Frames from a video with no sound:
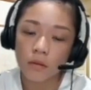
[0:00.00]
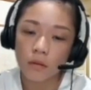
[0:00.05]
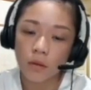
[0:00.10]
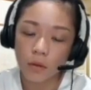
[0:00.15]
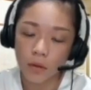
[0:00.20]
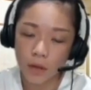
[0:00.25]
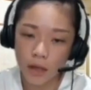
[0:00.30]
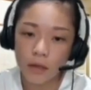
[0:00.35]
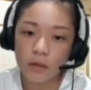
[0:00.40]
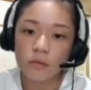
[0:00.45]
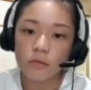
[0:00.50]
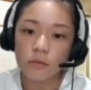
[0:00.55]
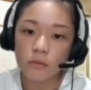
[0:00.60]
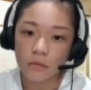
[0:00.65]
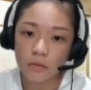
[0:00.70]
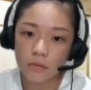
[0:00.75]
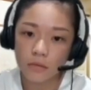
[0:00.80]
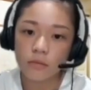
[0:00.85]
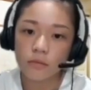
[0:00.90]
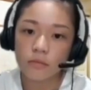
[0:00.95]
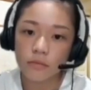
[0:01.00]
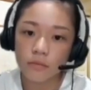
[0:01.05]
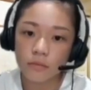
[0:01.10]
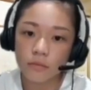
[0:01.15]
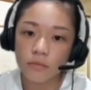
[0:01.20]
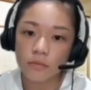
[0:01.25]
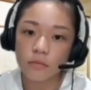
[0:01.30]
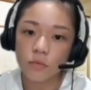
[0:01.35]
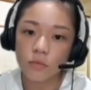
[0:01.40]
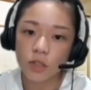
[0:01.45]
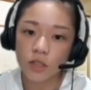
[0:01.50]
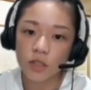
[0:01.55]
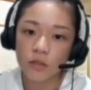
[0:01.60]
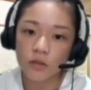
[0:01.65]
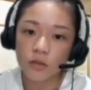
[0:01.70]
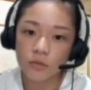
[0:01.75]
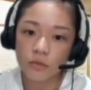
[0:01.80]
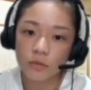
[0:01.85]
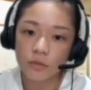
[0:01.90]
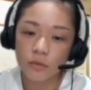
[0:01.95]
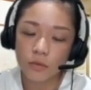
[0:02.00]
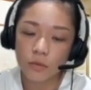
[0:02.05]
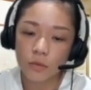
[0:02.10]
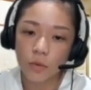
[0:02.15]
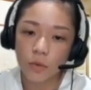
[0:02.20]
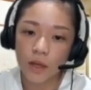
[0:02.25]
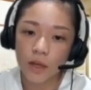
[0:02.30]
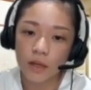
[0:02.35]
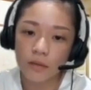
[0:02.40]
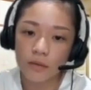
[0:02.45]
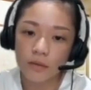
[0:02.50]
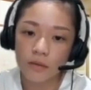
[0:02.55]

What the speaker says: Okay. Which is what?